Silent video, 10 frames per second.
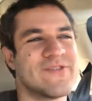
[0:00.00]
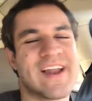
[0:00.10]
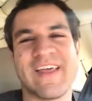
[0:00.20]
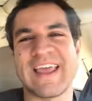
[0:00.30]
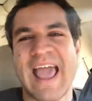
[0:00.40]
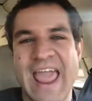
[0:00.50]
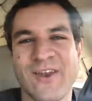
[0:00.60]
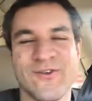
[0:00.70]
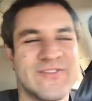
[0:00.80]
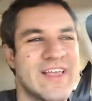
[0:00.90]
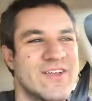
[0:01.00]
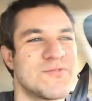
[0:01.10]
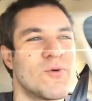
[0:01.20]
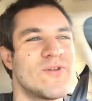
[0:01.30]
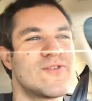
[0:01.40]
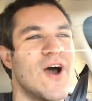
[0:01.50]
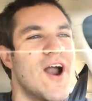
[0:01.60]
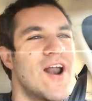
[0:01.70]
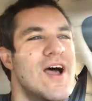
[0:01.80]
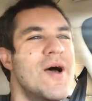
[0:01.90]
It's not like it handles like a sports
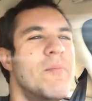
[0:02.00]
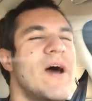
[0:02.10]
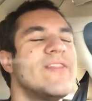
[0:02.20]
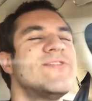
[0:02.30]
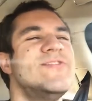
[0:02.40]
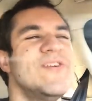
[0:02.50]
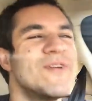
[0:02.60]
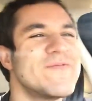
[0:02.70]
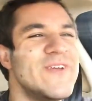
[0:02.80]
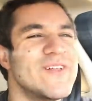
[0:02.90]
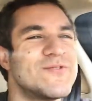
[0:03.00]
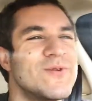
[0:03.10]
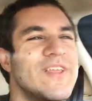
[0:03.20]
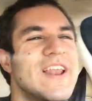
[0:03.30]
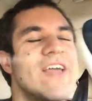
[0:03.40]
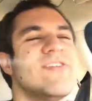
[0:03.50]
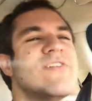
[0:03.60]
car, but the steering feel is really nice.